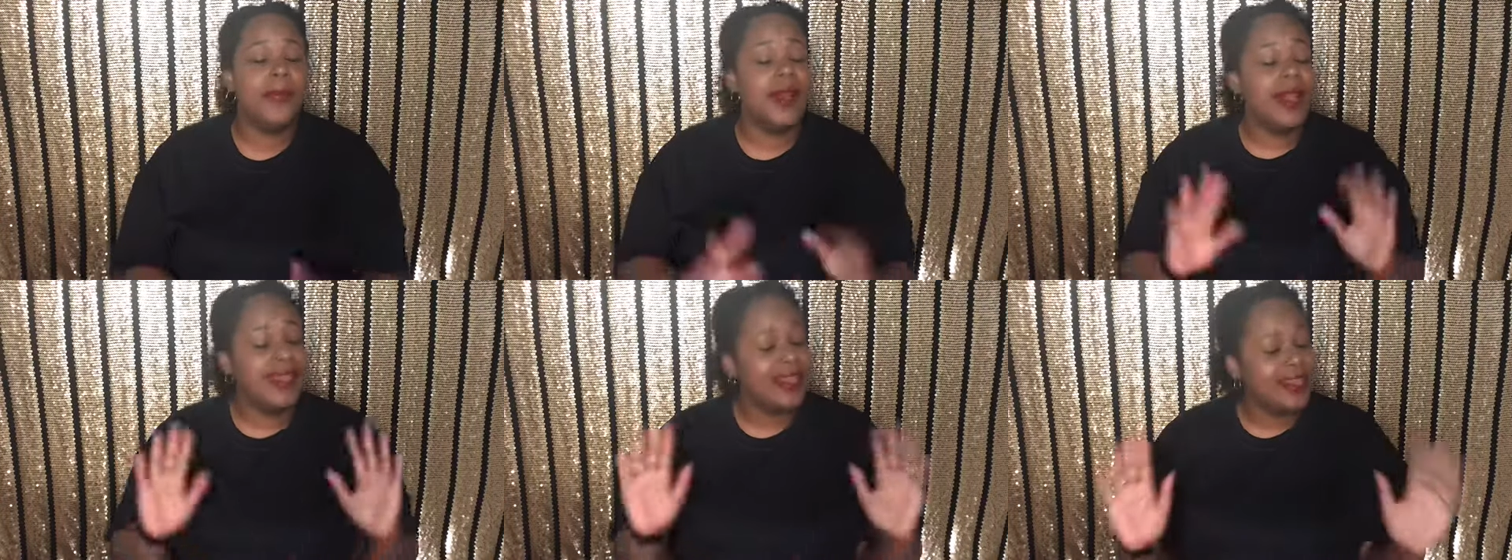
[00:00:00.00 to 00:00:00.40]

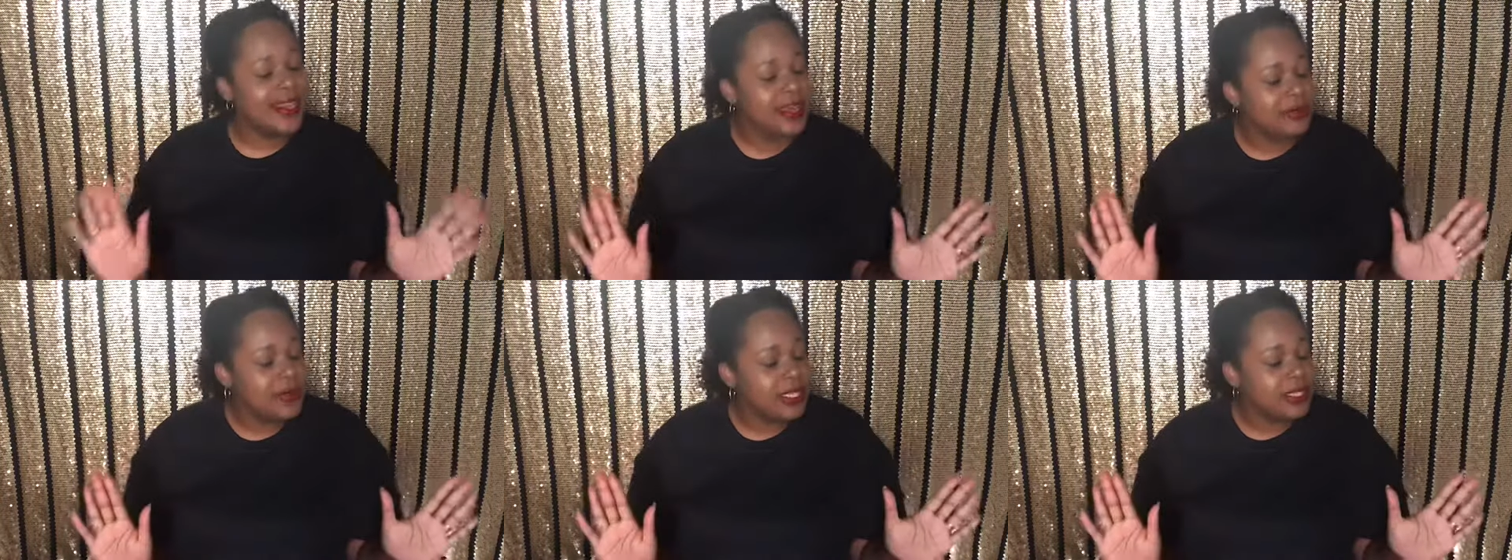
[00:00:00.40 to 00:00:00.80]
But
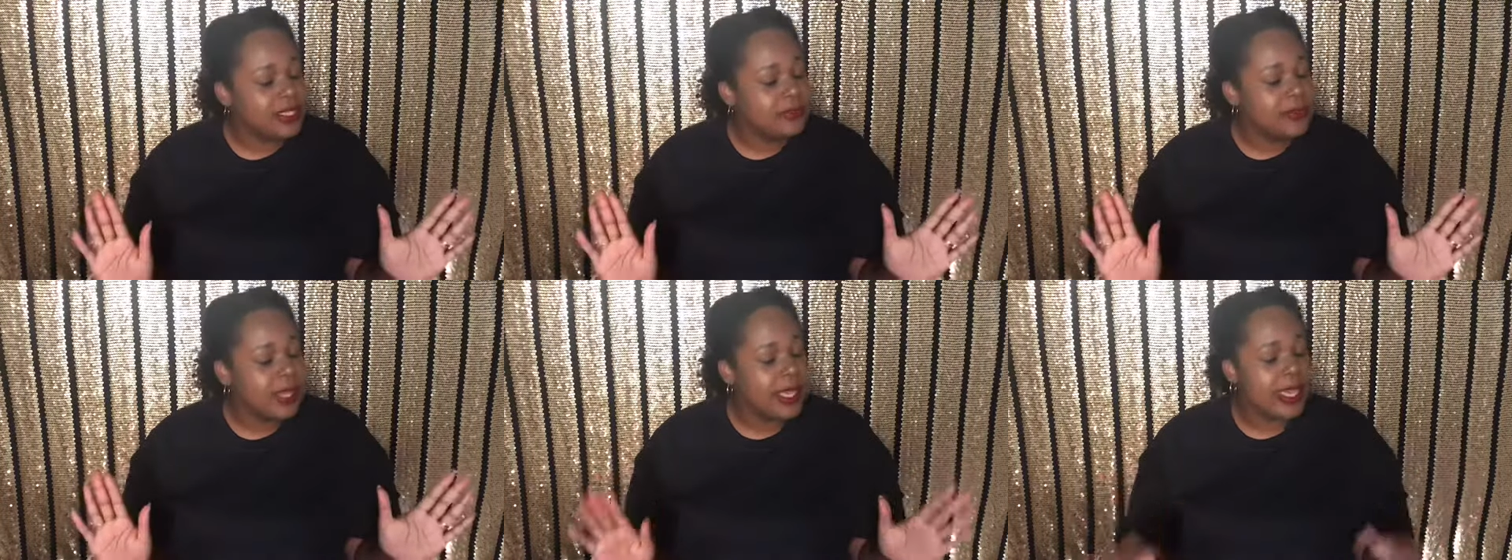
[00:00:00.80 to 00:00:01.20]
let me
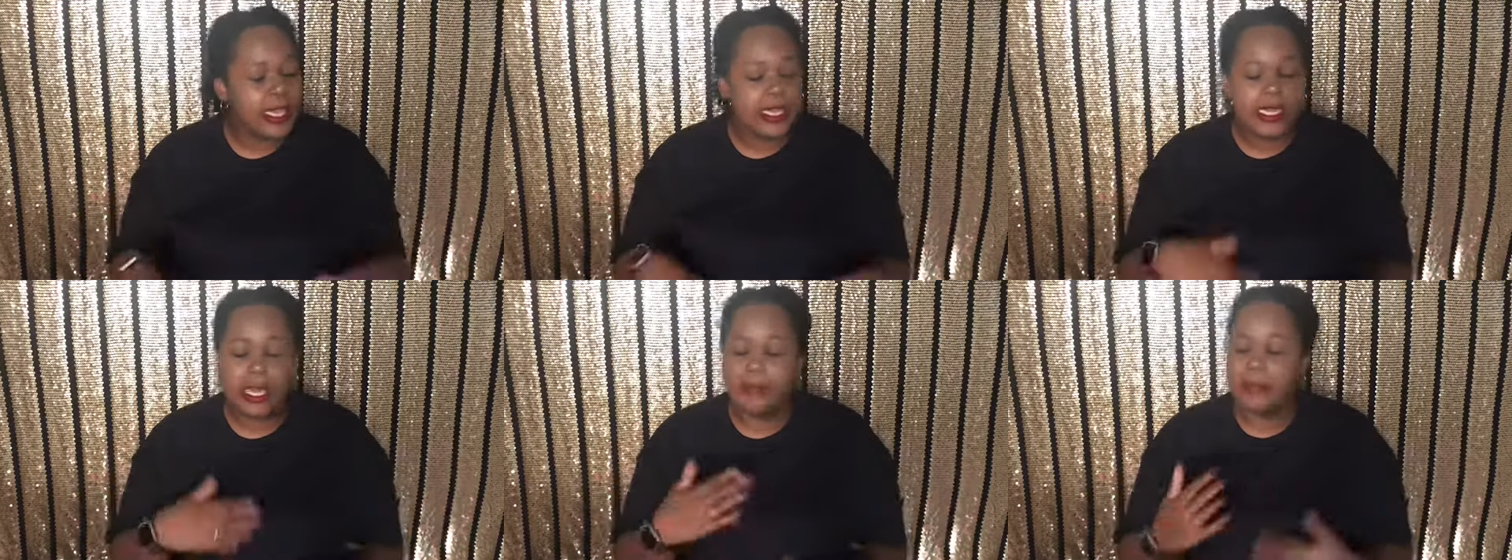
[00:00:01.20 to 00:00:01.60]

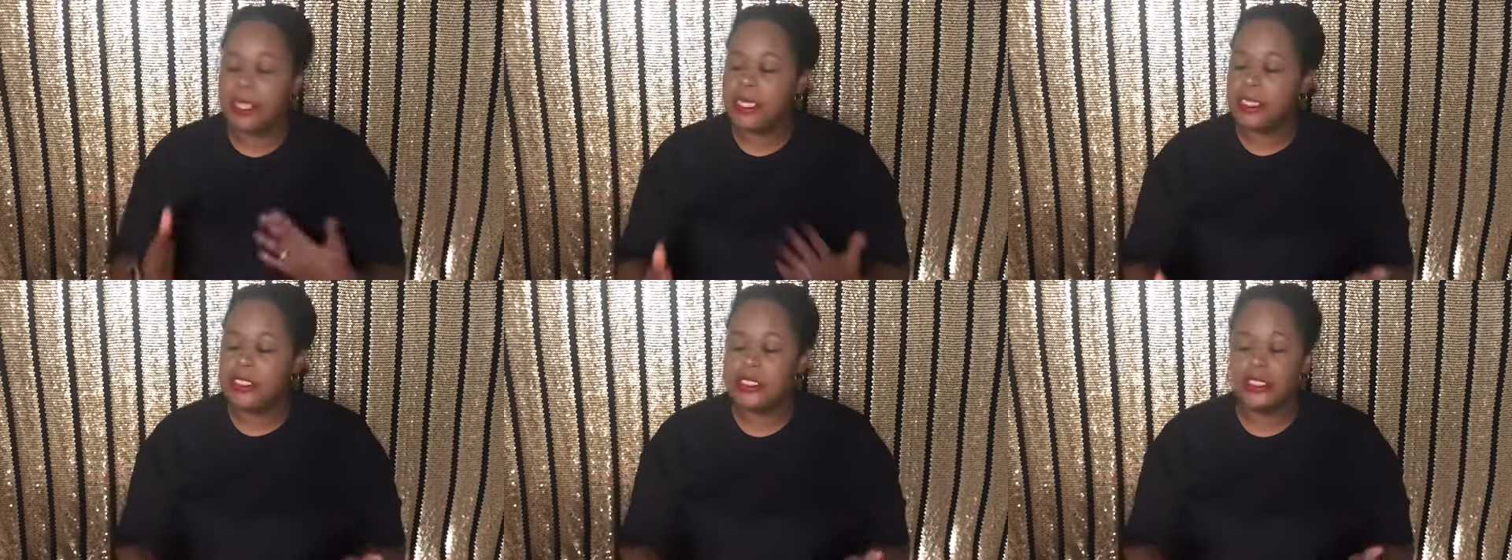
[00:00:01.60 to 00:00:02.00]
explain, not
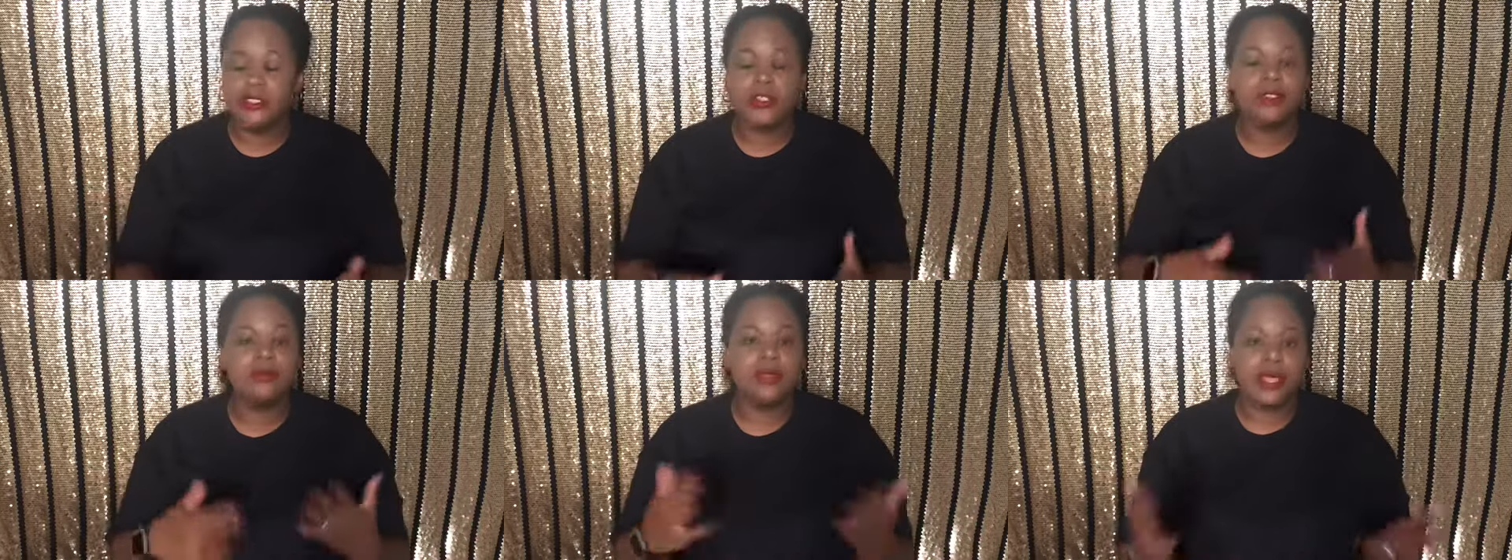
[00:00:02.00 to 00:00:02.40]
making
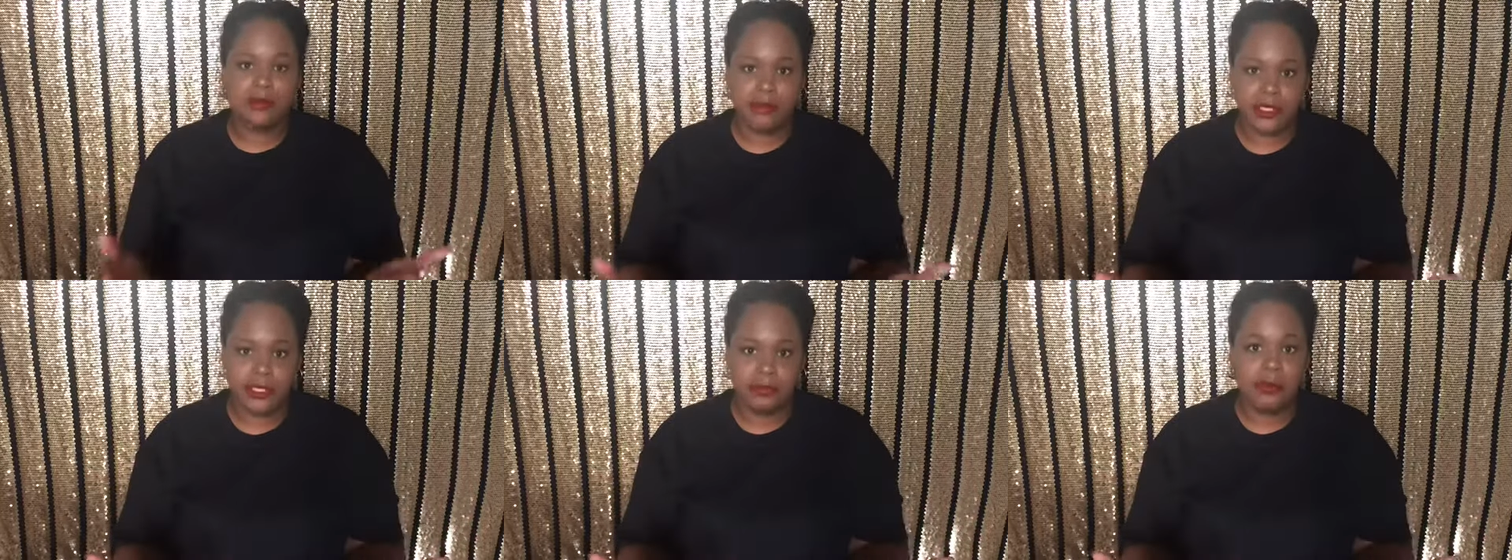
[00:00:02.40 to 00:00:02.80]
excuses, but
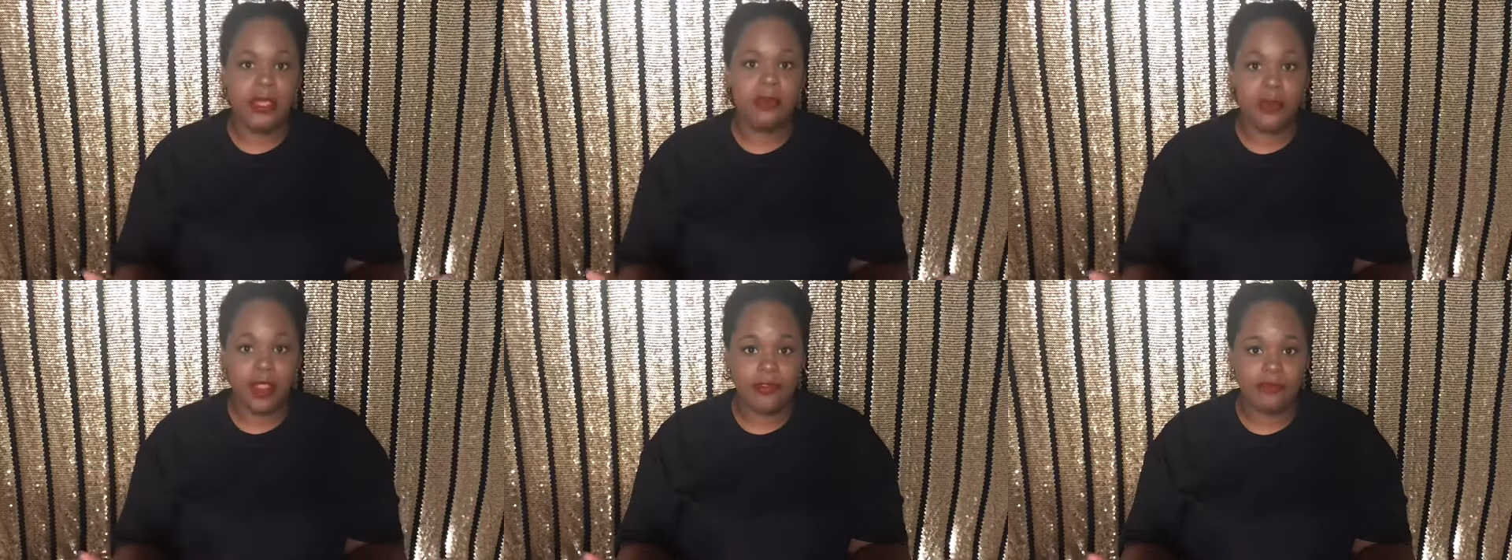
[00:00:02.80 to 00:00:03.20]
let me
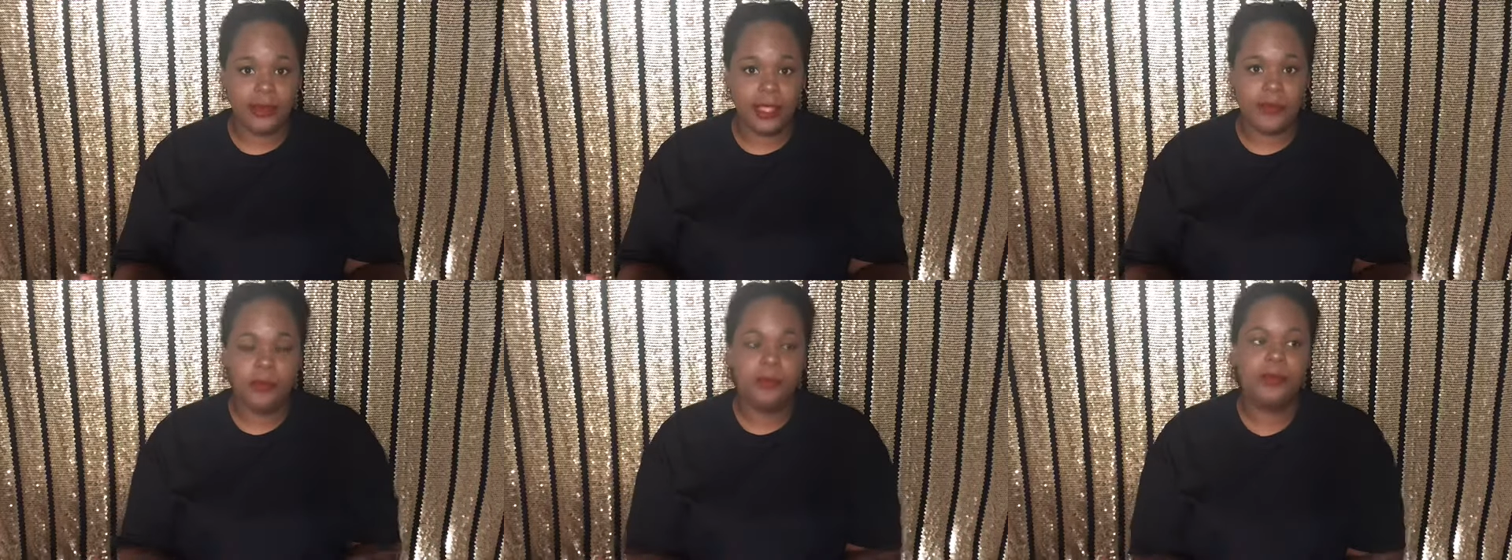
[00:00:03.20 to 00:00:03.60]
explain where I've
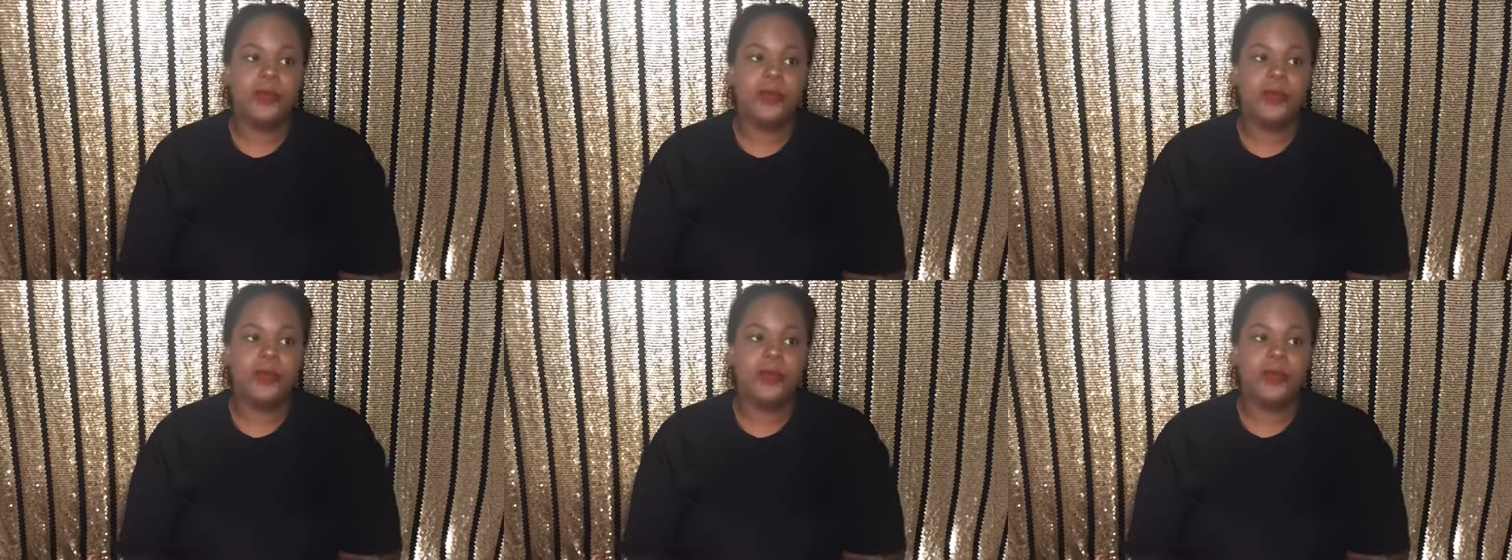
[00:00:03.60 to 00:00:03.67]
been.